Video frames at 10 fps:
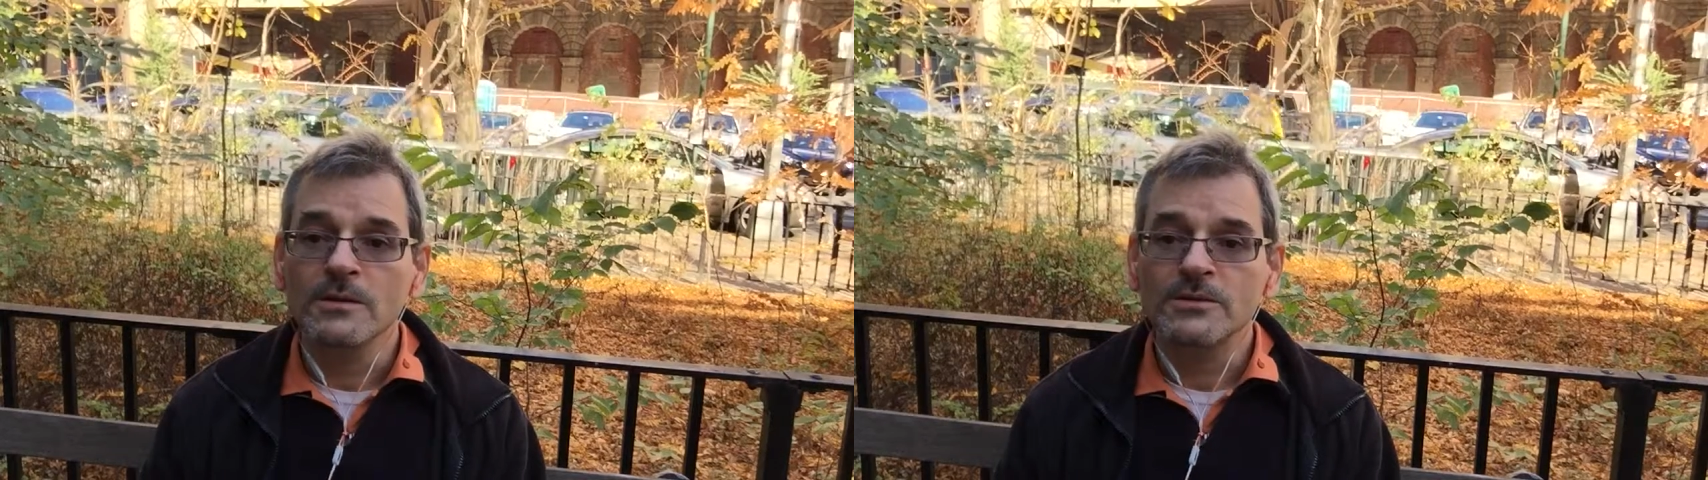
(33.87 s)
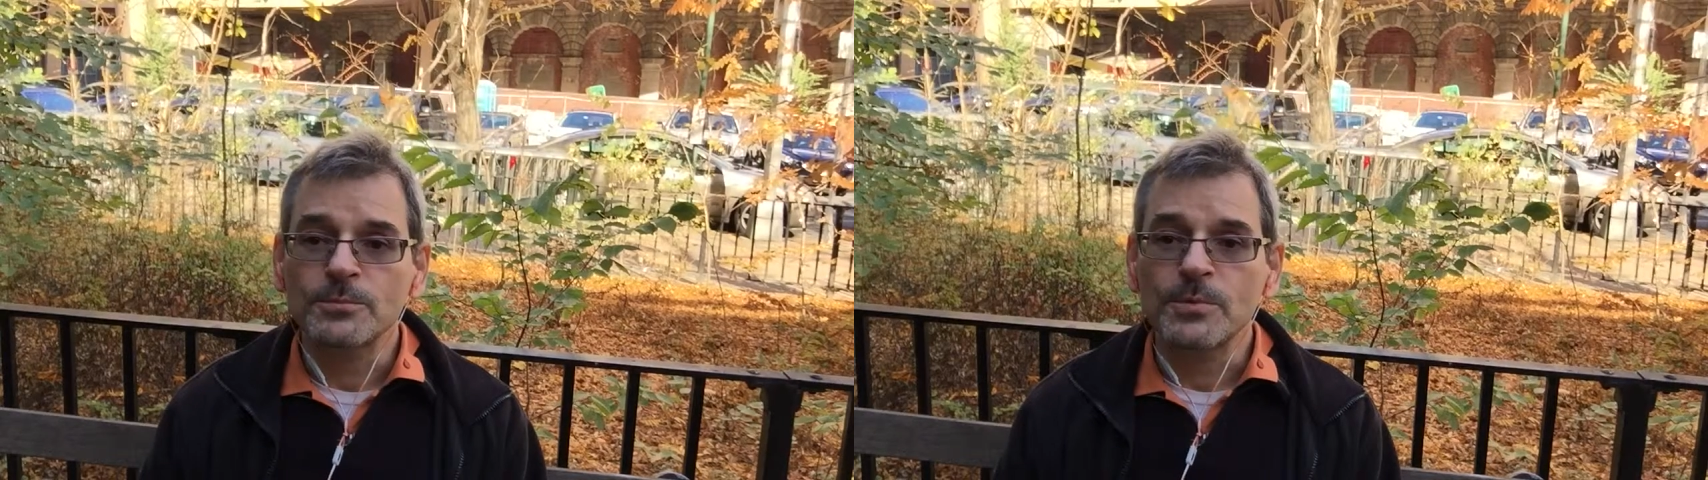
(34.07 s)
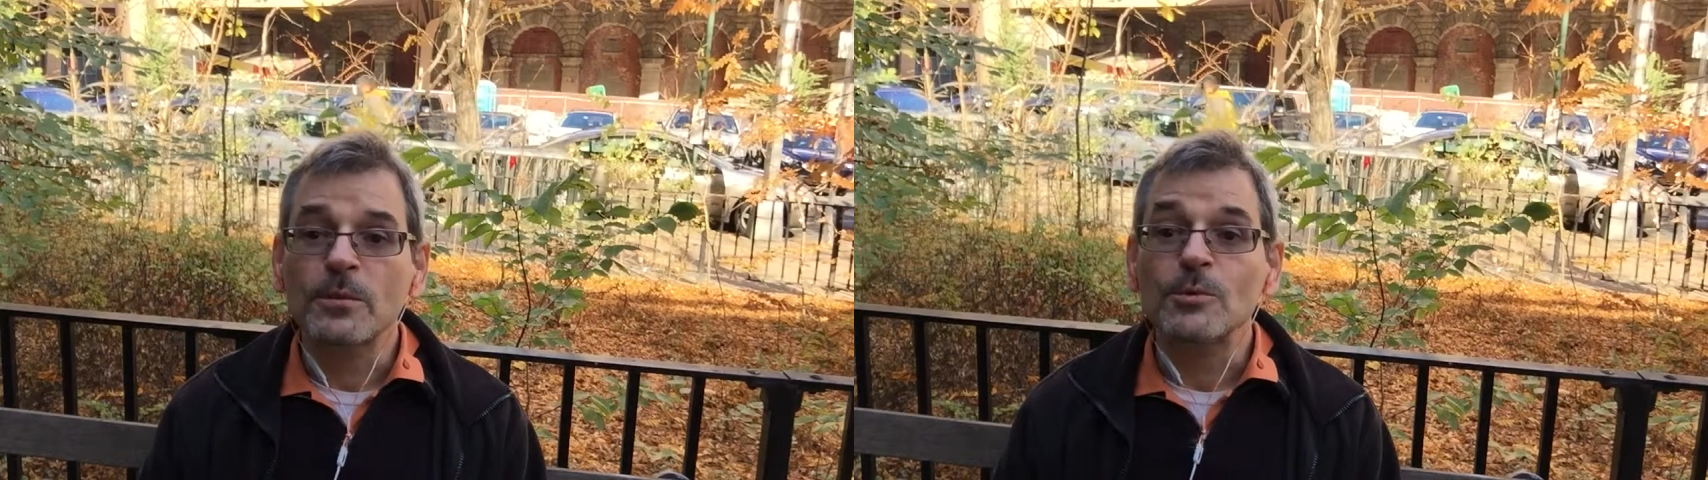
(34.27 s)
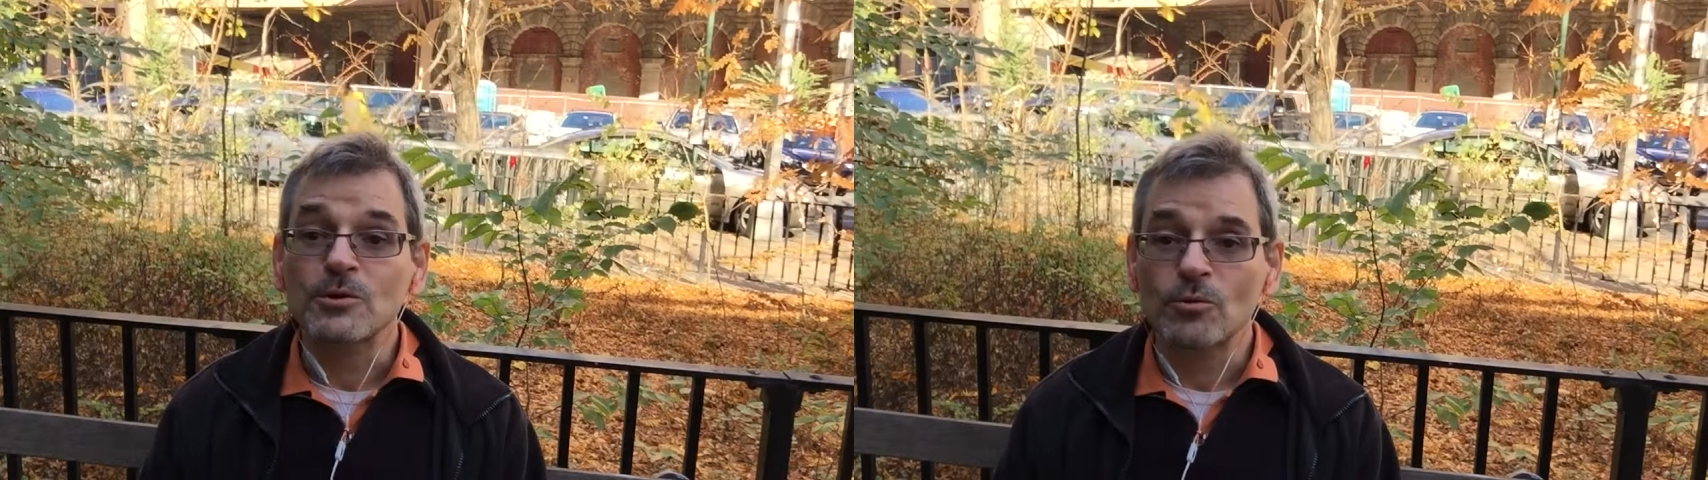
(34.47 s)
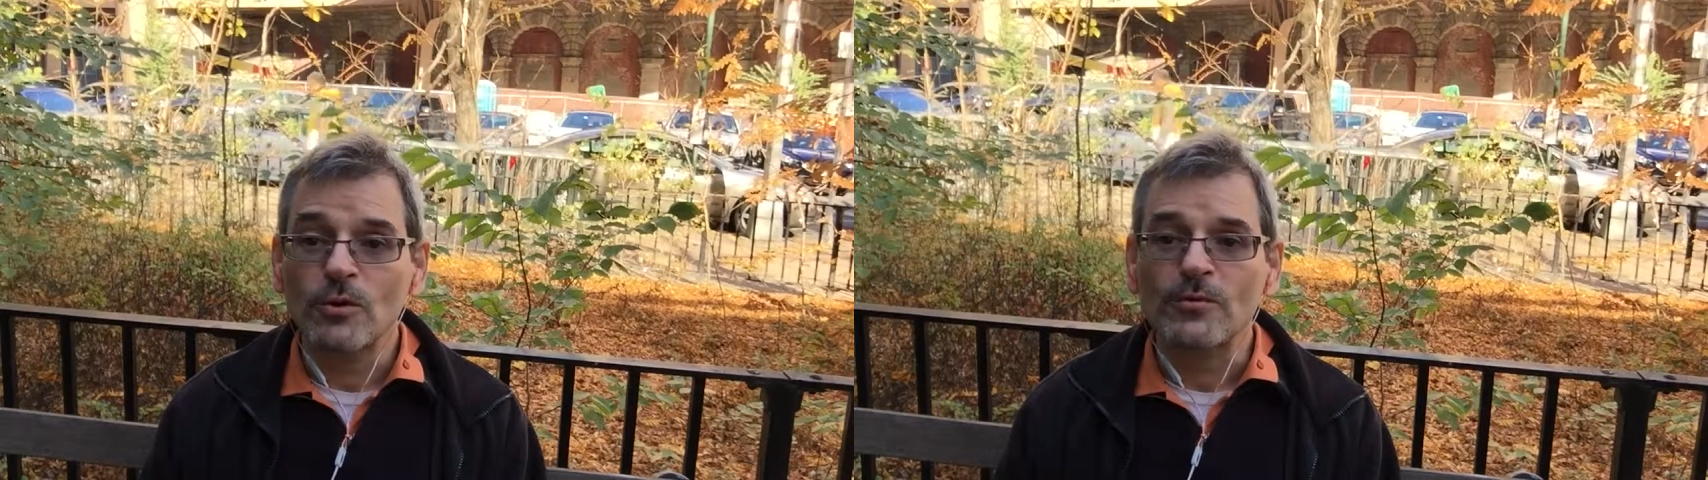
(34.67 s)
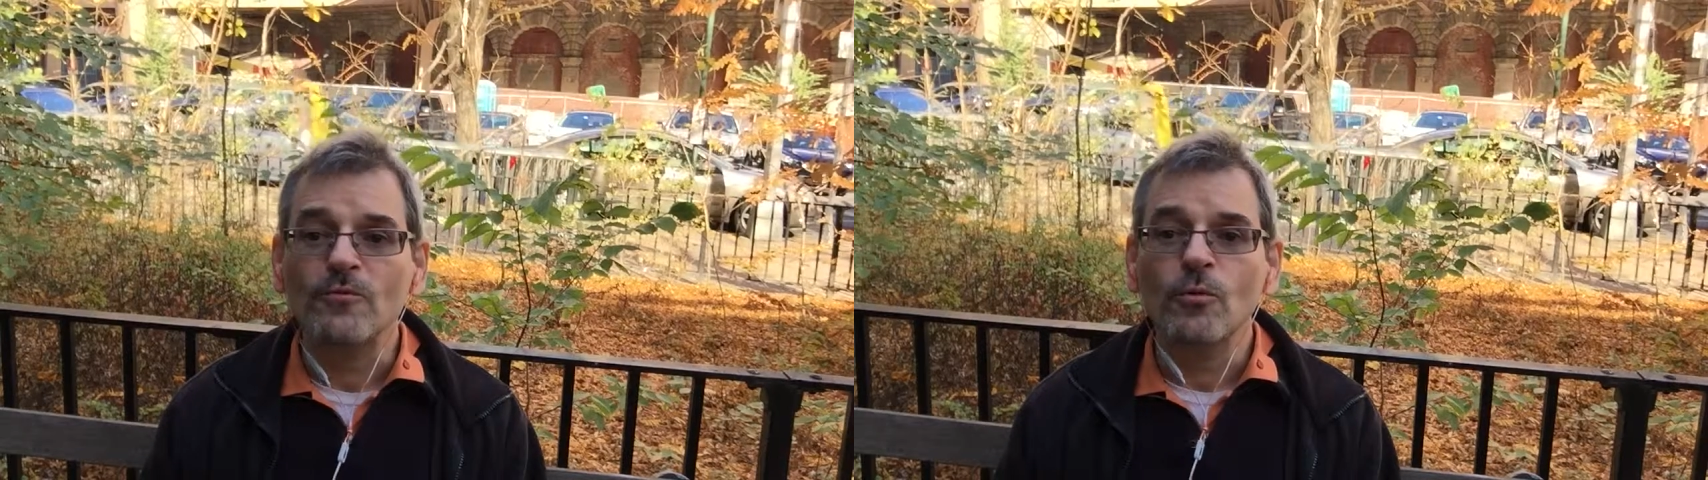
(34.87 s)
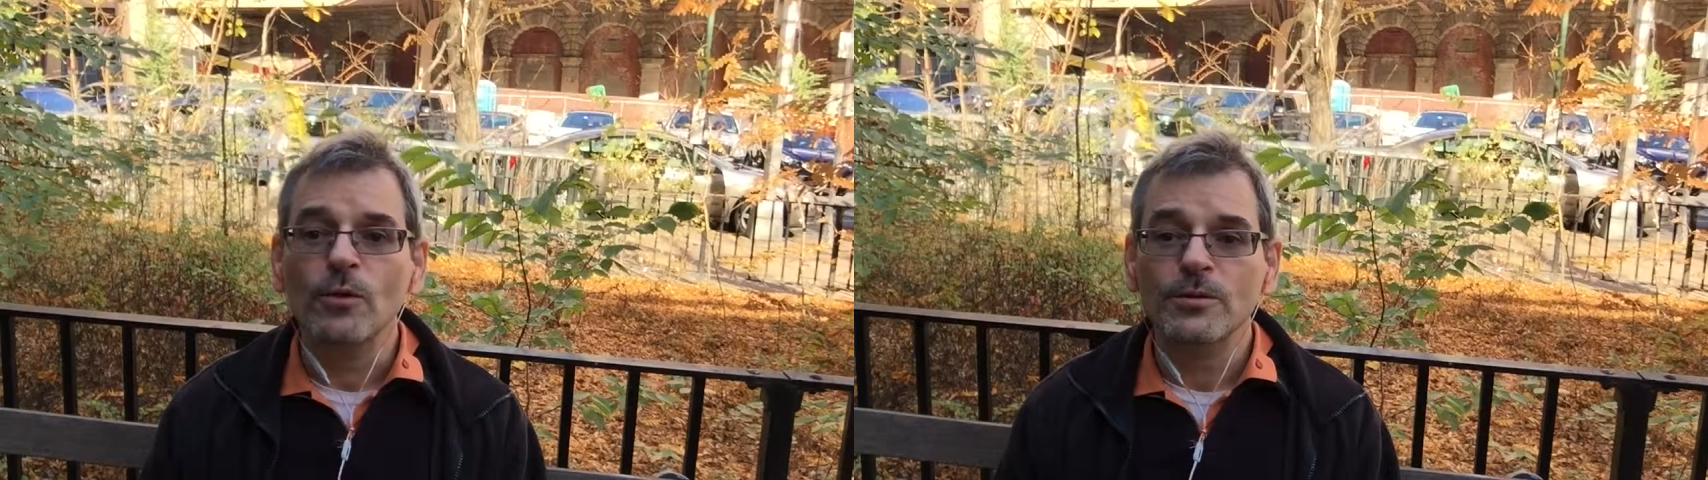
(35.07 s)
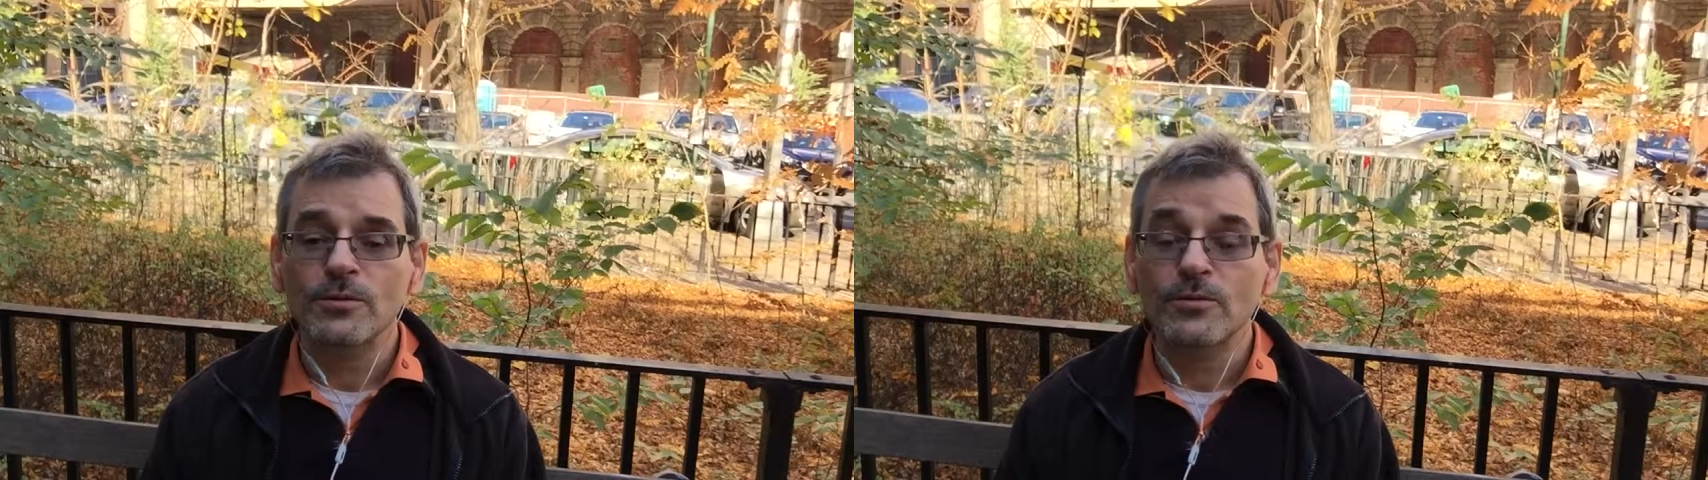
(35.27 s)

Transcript: September 24th